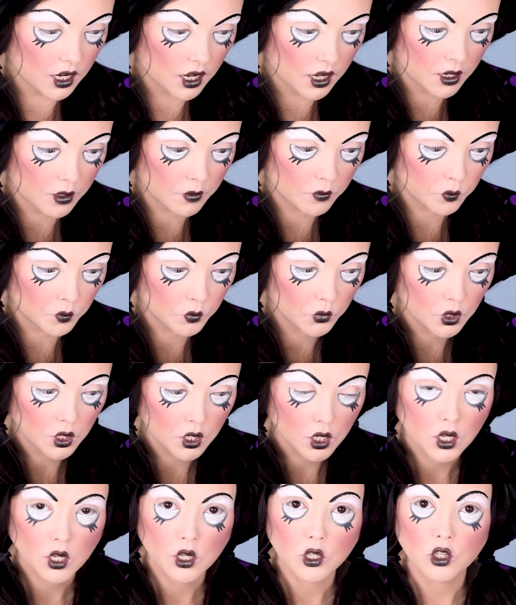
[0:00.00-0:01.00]
Um,
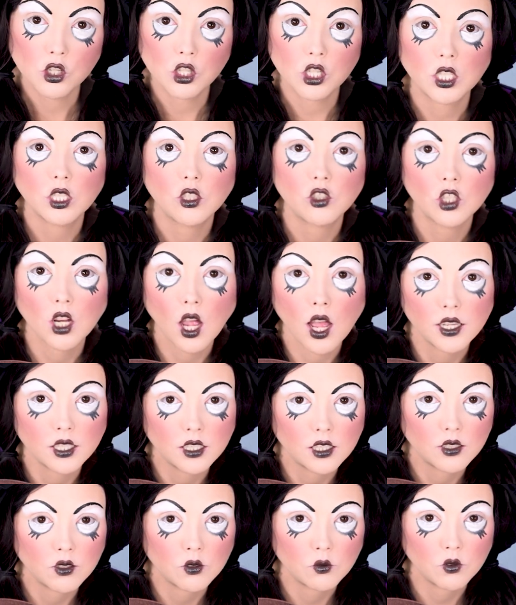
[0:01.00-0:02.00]
she
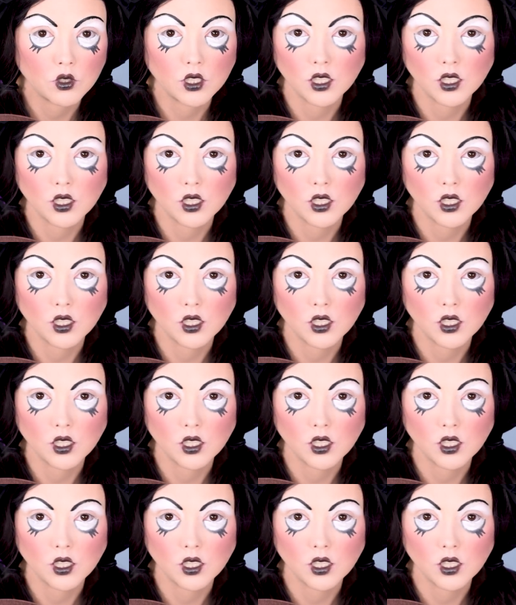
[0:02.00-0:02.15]
just,